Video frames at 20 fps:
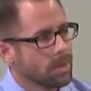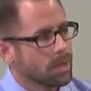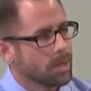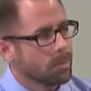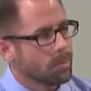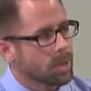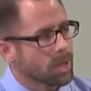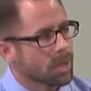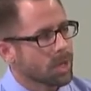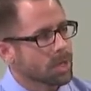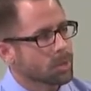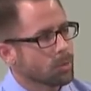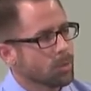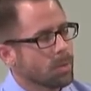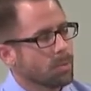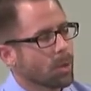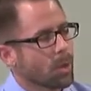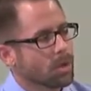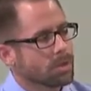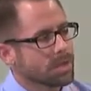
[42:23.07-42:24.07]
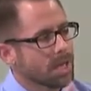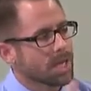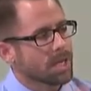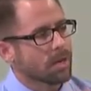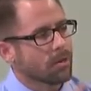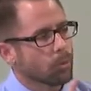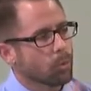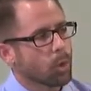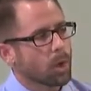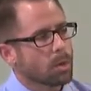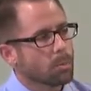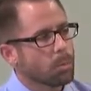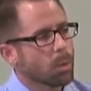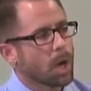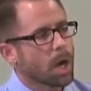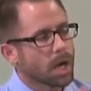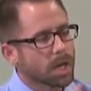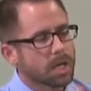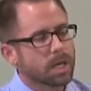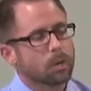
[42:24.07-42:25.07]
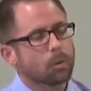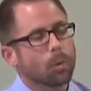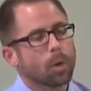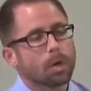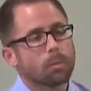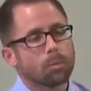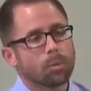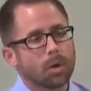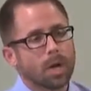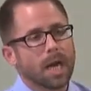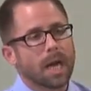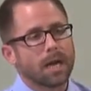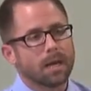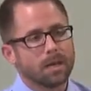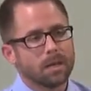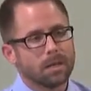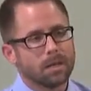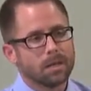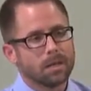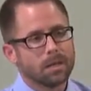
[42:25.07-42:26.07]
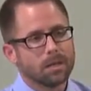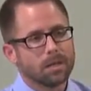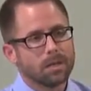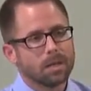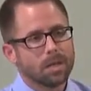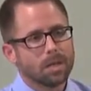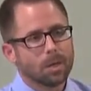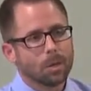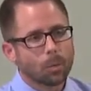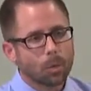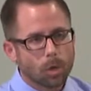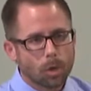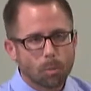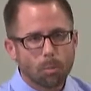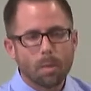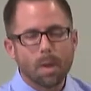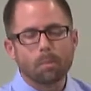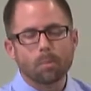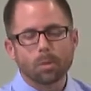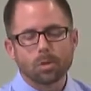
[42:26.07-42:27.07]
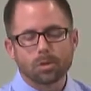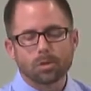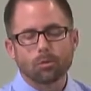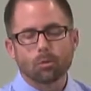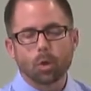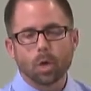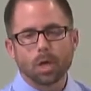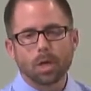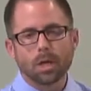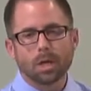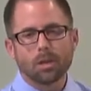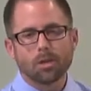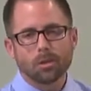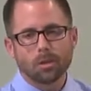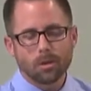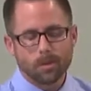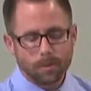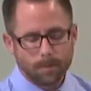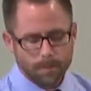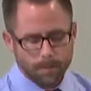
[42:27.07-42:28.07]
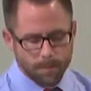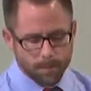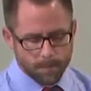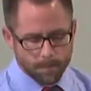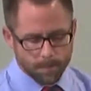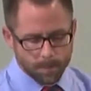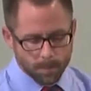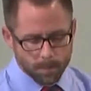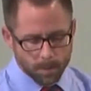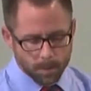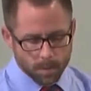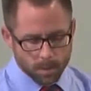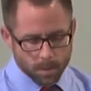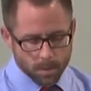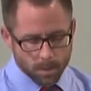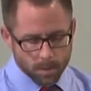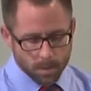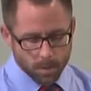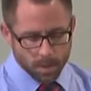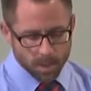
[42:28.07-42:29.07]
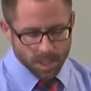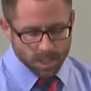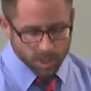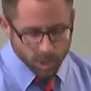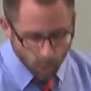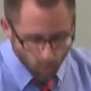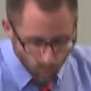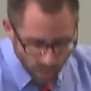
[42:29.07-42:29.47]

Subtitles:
And because we partake of one body and one bread, we are members of one another. And so